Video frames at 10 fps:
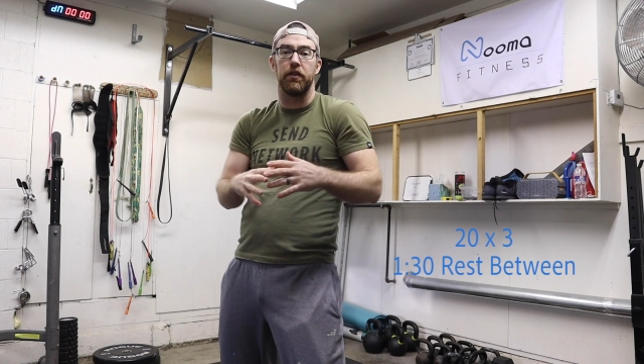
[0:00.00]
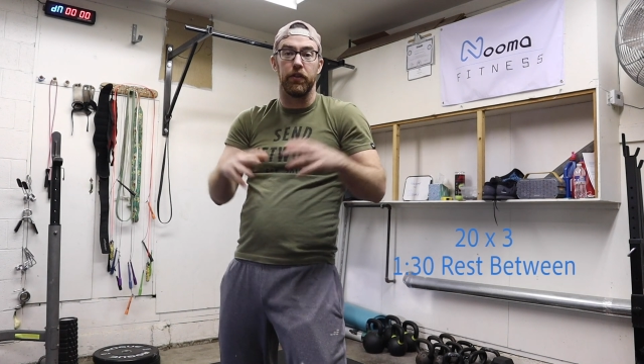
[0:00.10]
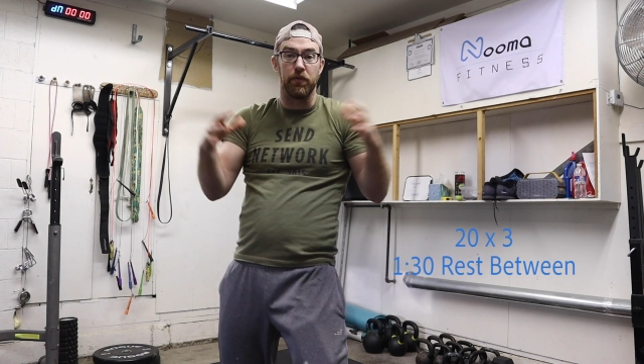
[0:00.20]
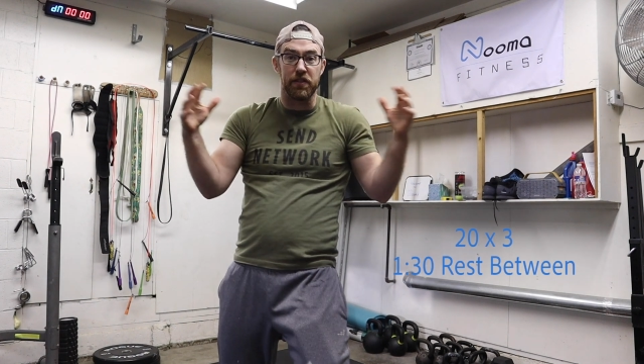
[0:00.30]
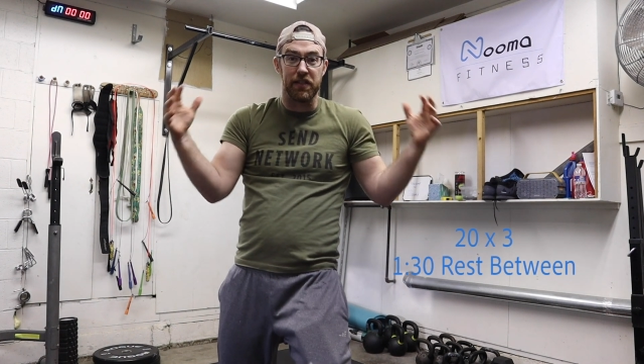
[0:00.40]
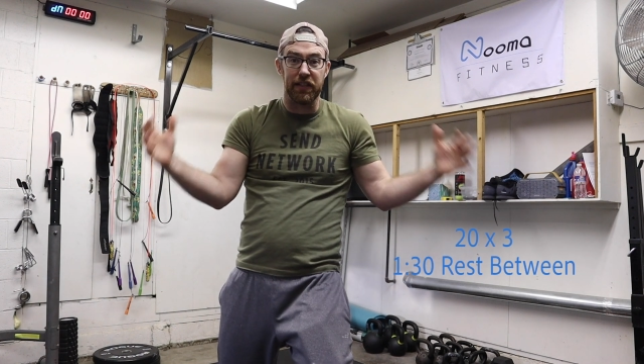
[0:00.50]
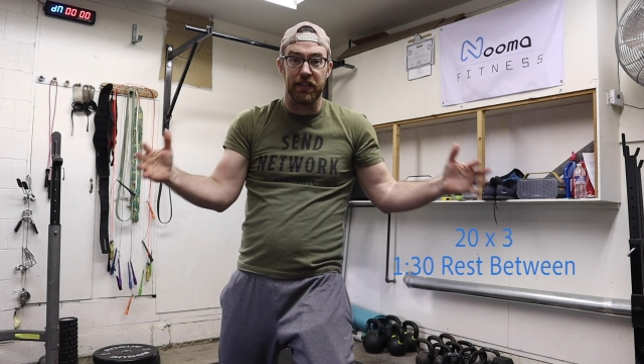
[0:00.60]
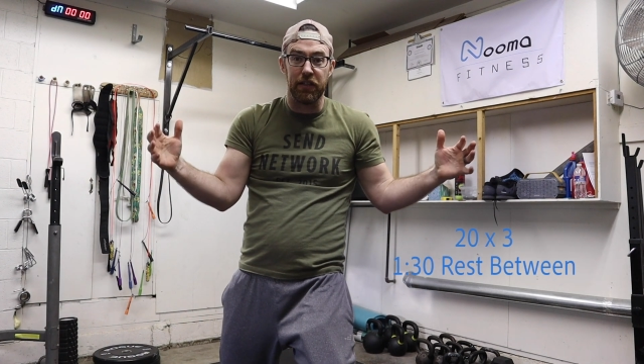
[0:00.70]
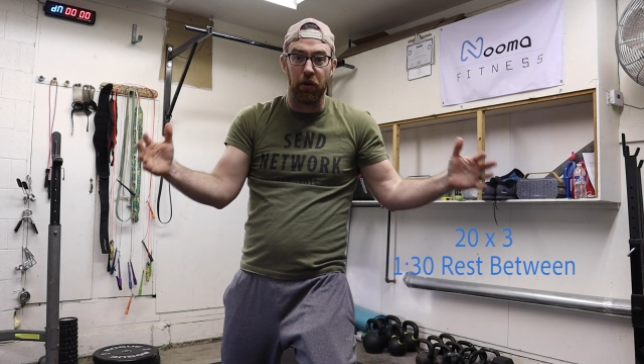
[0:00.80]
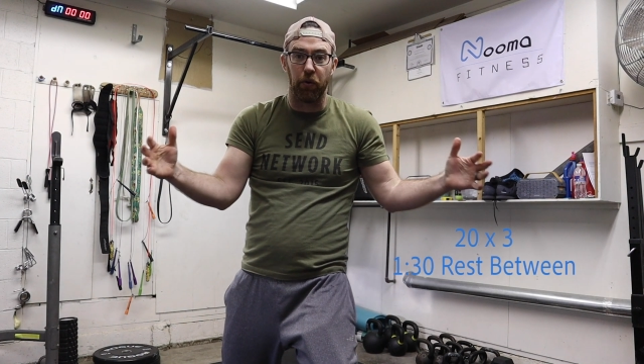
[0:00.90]
So you're doing
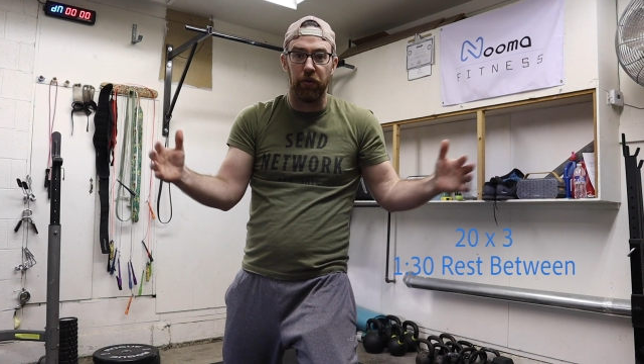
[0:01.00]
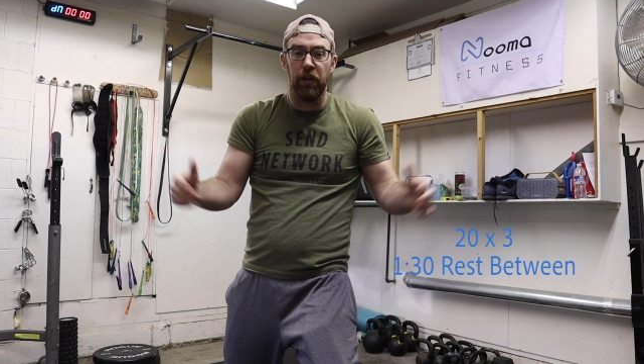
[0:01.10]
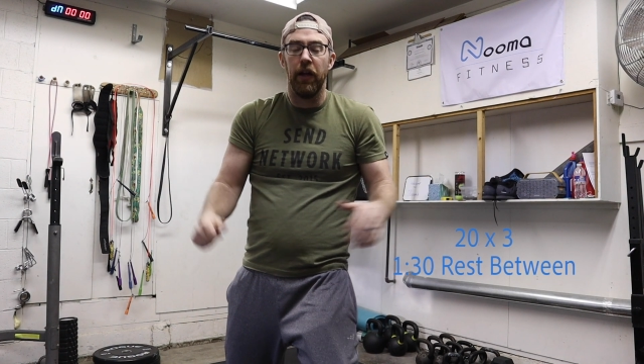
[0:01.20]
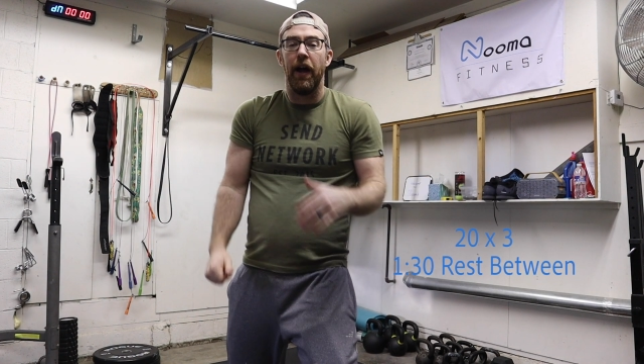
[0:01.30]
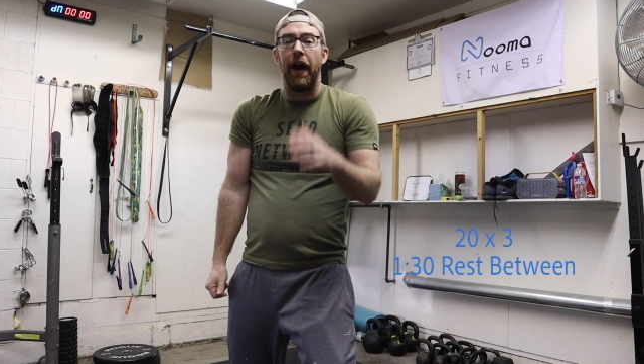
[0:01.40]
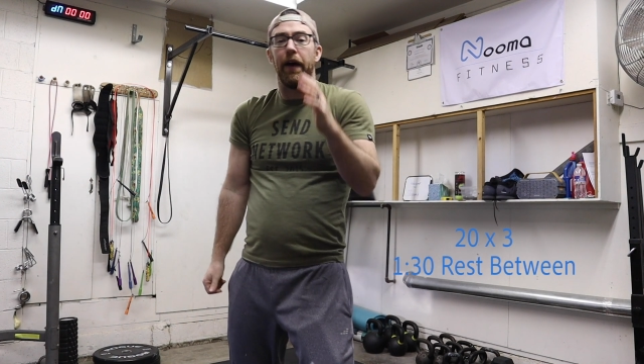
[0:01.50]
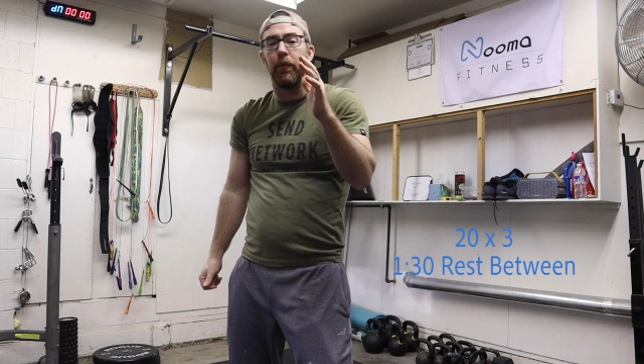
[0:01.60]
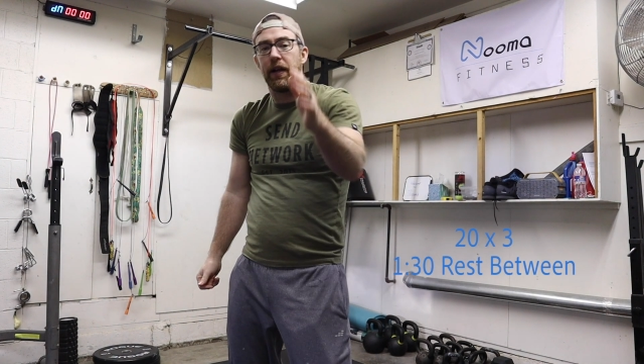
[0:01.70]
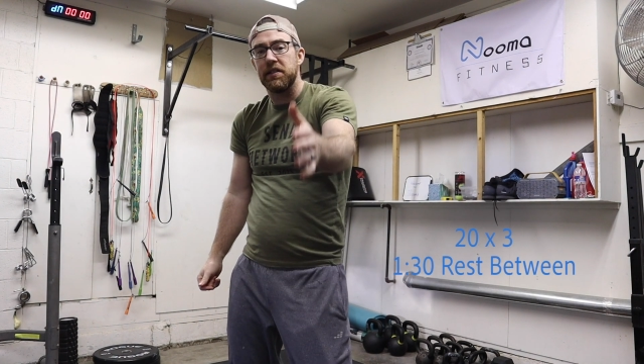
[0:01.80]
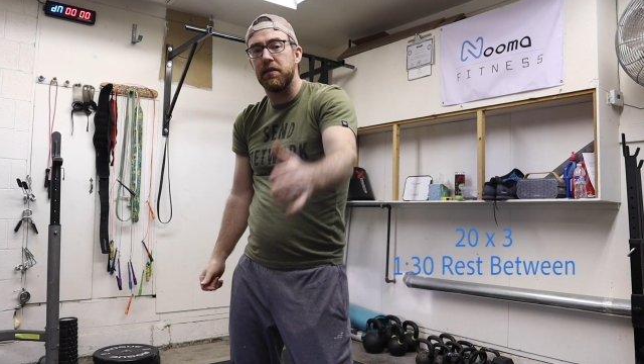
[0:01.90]
60 total.
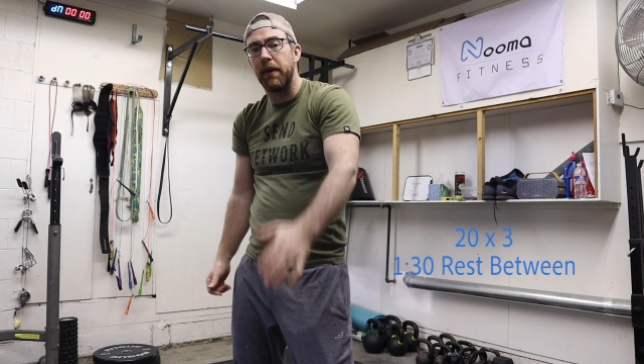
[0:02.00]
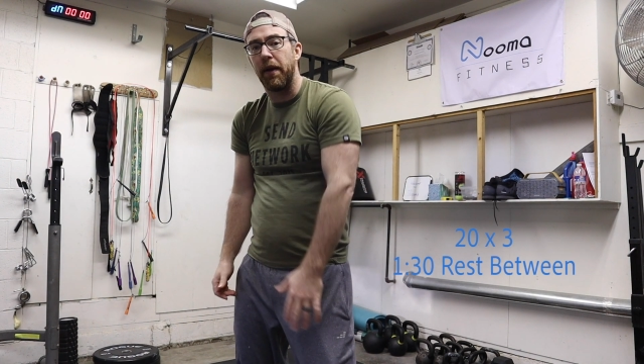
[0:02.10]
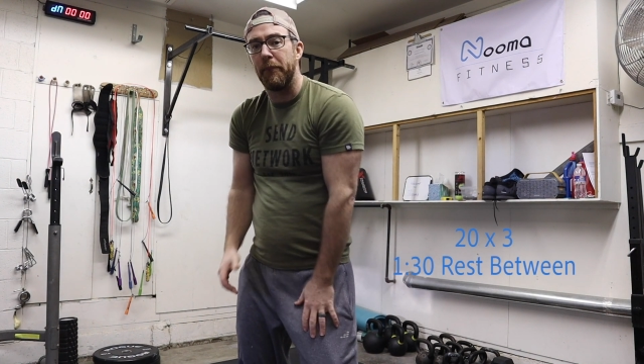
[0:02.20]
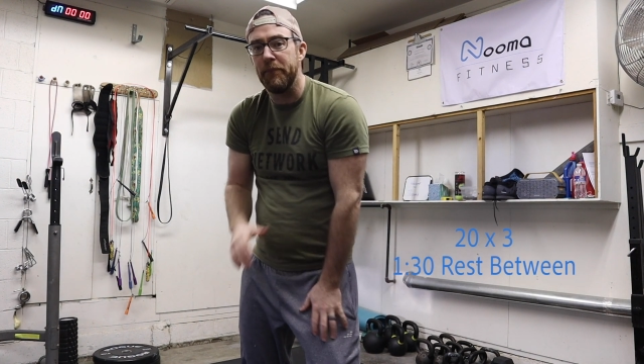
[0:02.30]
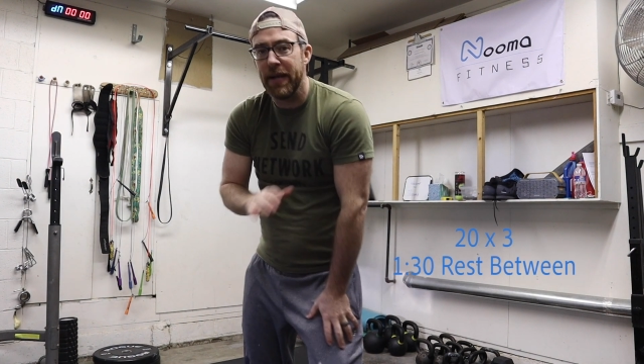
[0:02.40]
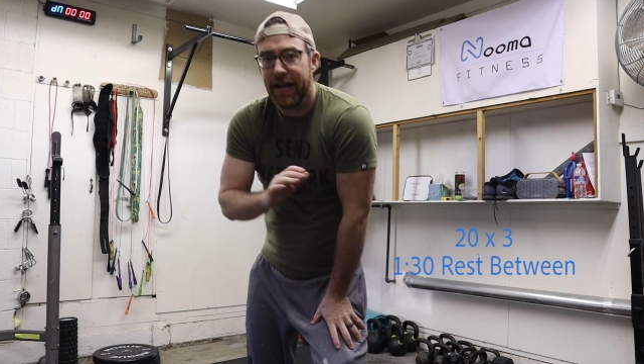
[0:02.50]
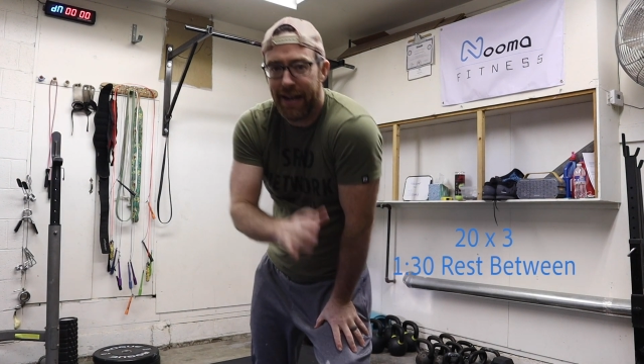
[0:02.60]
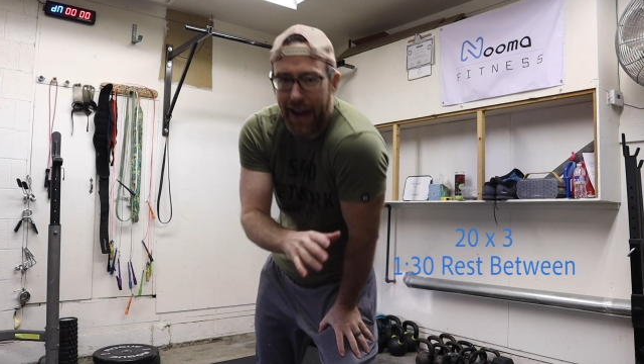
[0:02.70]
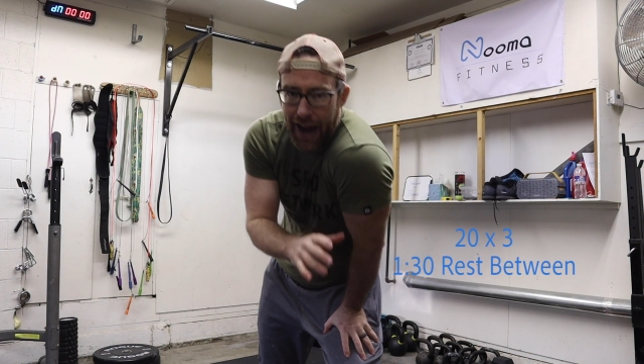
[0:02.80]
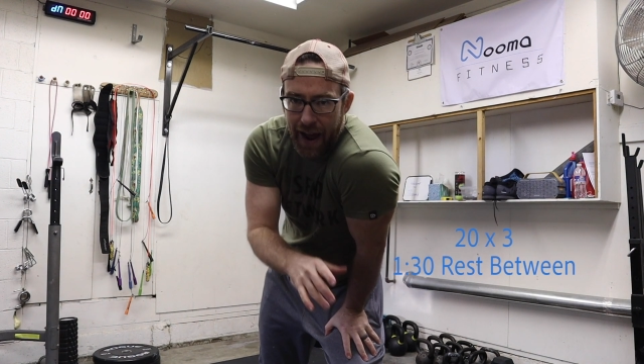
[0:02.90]
I'd rest about 1.5
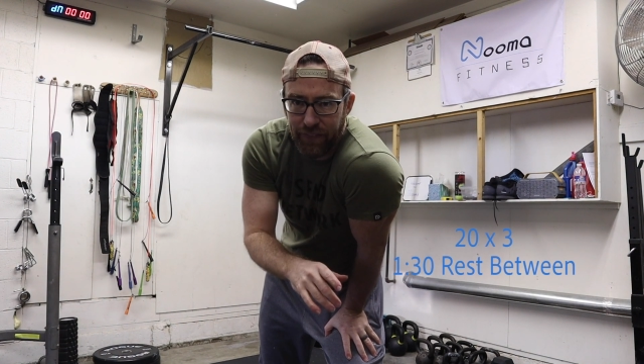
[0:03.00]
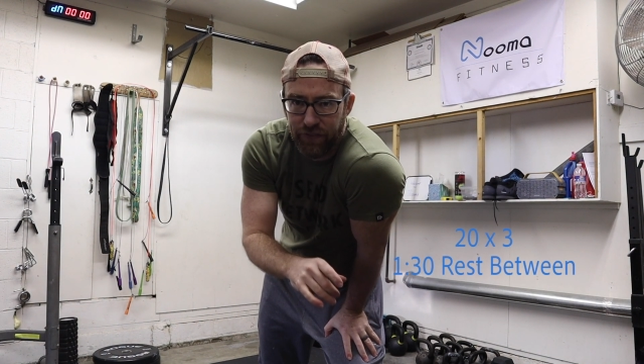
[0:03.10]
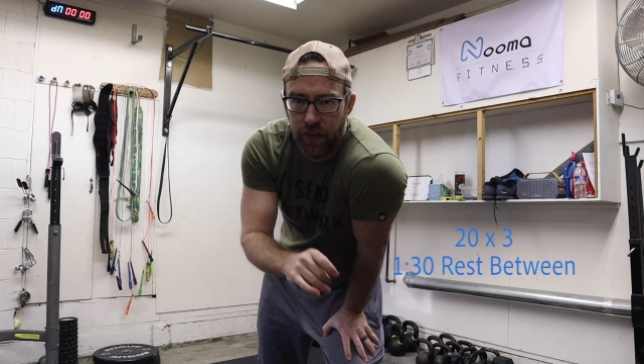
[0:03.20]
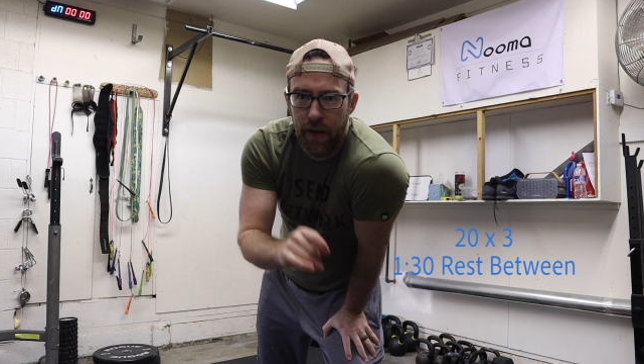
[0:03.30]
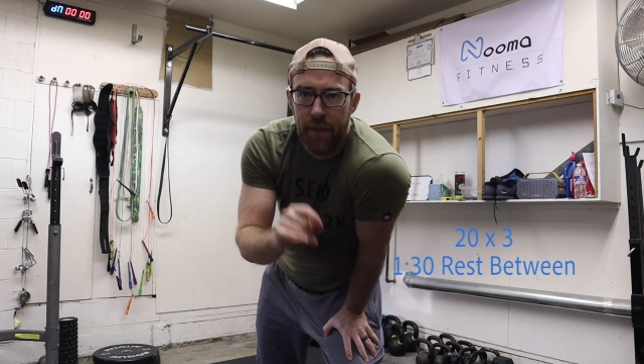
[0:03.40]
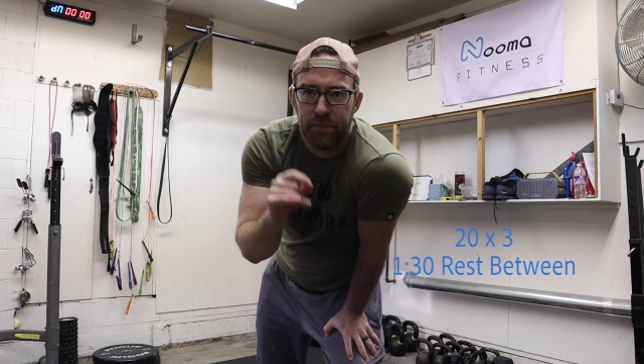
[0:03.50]
minutes